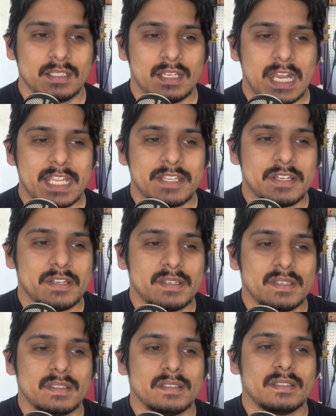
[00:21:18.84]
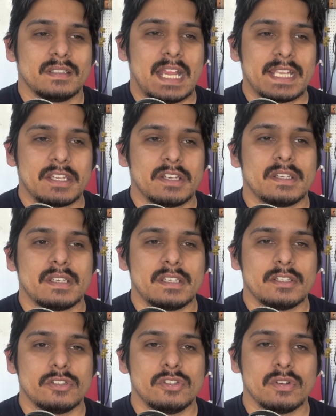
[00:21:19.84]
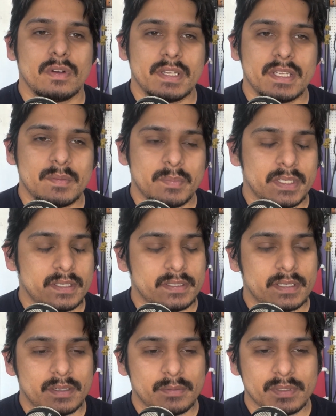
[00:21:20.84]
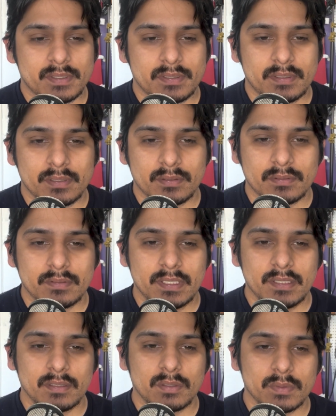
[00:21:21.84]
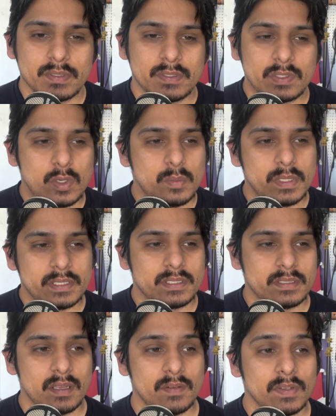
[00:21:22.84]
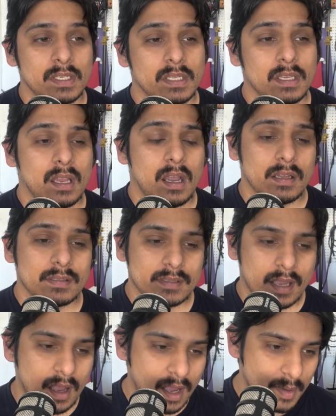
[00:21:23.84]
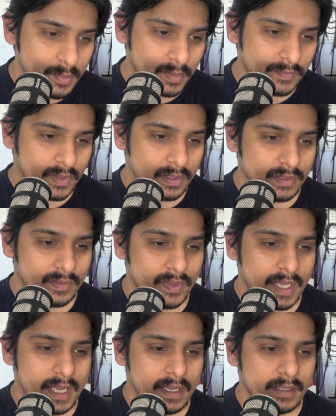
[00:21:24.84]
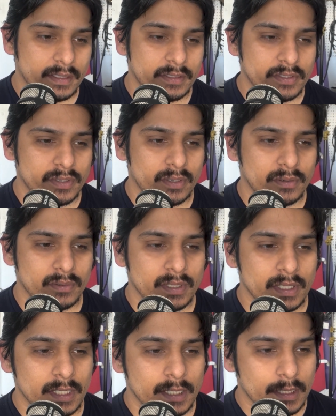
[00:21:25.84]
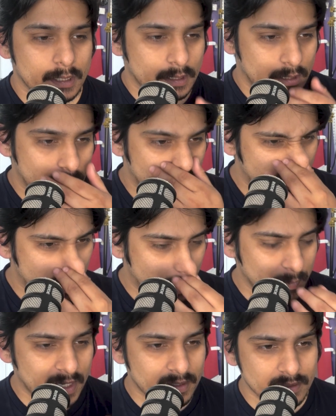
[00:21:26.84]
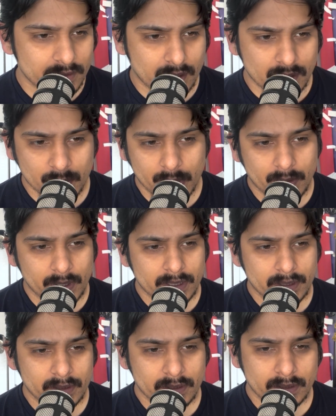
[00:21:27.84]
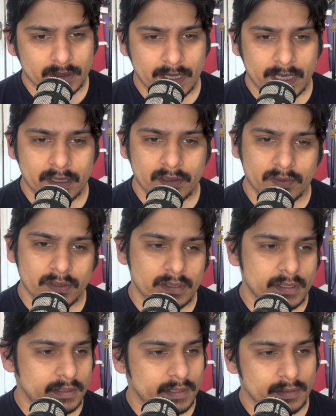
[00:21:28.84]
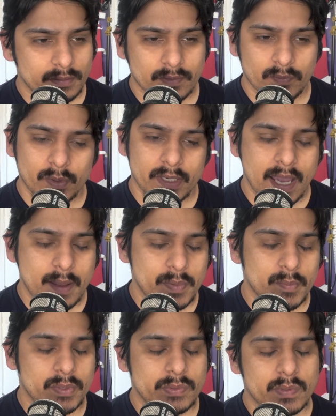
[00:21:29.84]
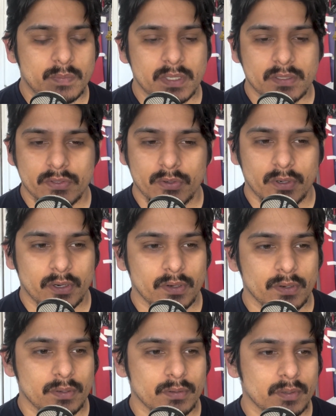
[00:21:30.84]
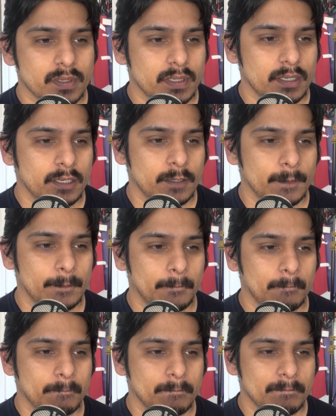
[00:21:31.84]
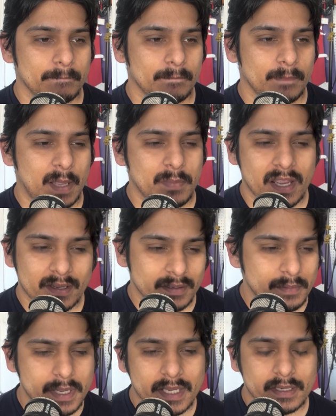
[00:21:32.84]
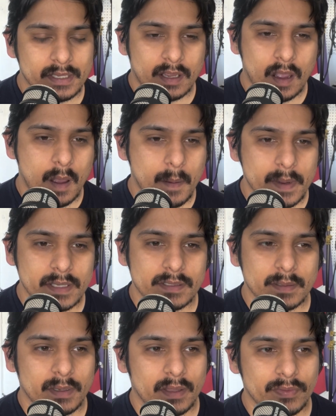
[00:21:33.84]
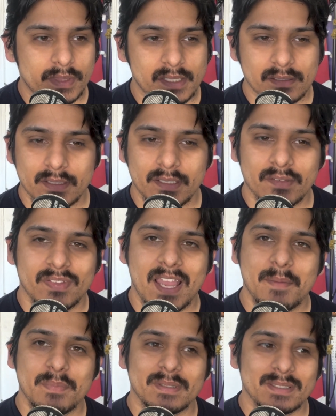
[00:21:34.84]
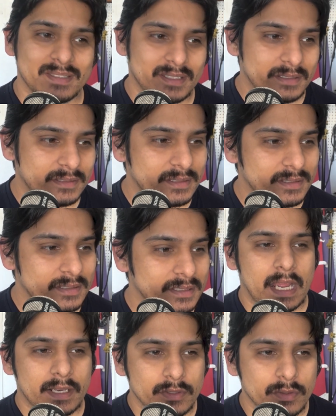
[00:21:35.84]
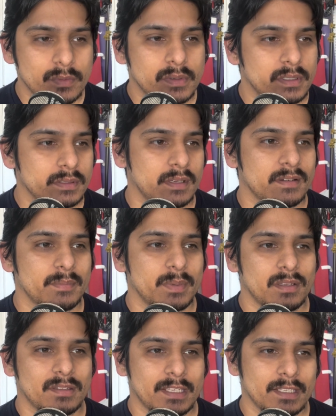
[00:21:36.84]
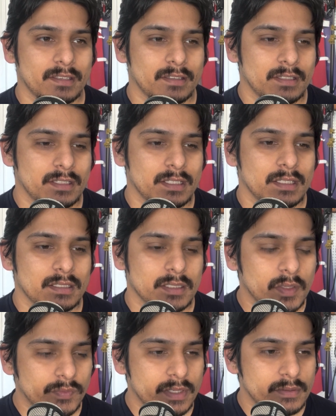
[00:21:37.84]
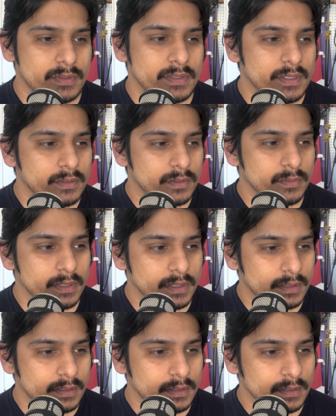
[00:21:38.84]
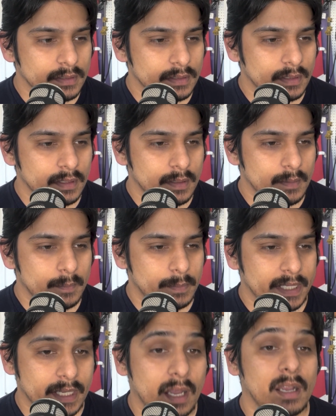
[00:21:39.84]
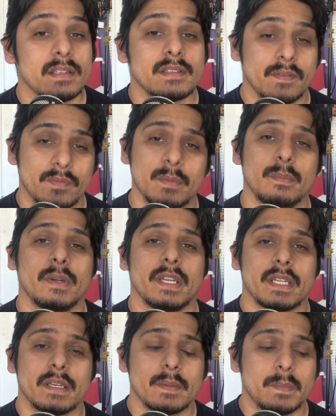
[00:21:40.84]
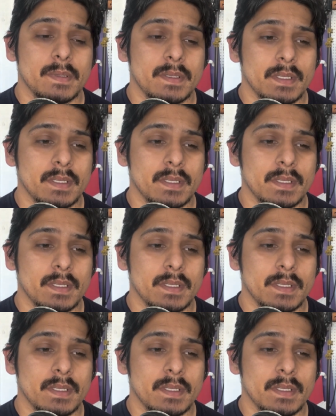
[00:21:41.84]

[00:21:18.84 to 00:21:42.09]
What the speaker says: I couldn't enjoy it because I was still dealing with so much stuff. On top of all of that, I'm not going to talk about any of the details of what happened between me and Gerardo. I'm not going to make any comments about things that have happened since. I do want to talk about stuff that I was dealing with because of the breakup.